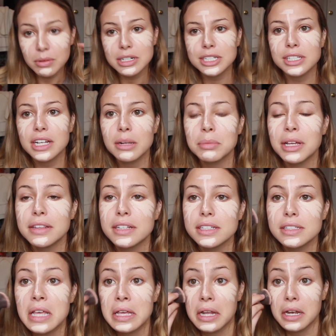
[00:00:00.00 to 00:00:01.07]
Now I'm just gonna blend
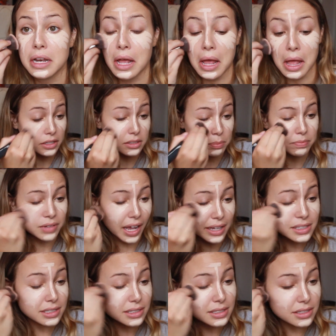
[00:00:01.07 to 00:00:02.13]
this in. It's a
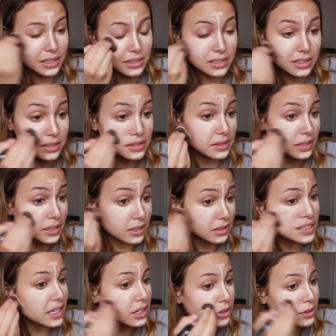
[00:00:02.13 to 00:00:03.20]
nice consistency.
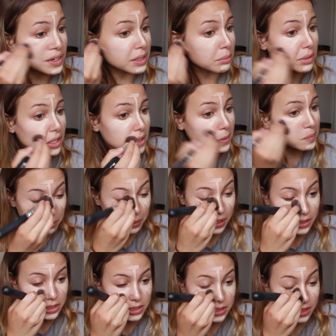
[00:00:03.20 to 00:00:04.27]
It's like creamy,
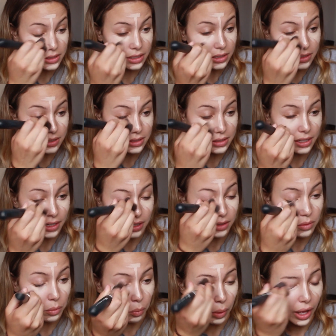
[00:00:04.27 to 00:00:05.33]
but it just doesn't sit
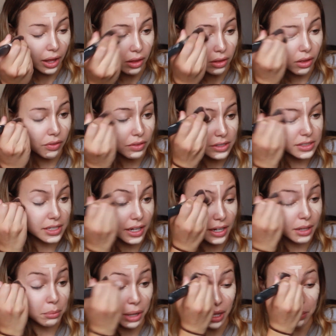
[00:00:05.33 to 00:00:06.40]
well on the skin,
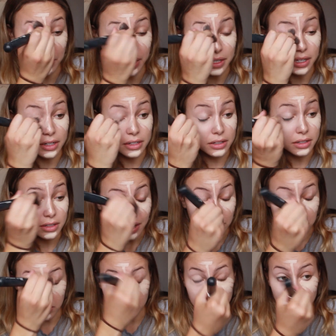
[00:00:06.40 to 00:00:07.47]
in my opinion. I
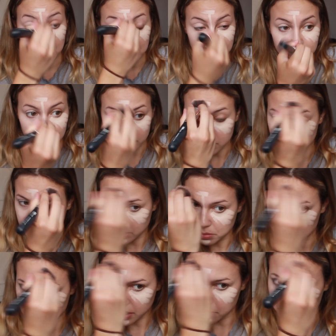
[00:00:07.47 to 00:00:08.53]
don't know. I prefer the
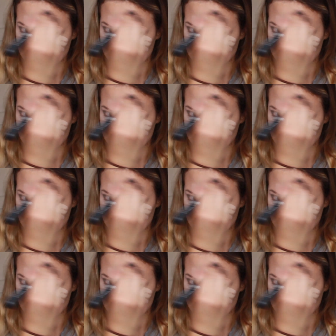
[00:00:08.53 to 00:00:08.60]
Shape Tape.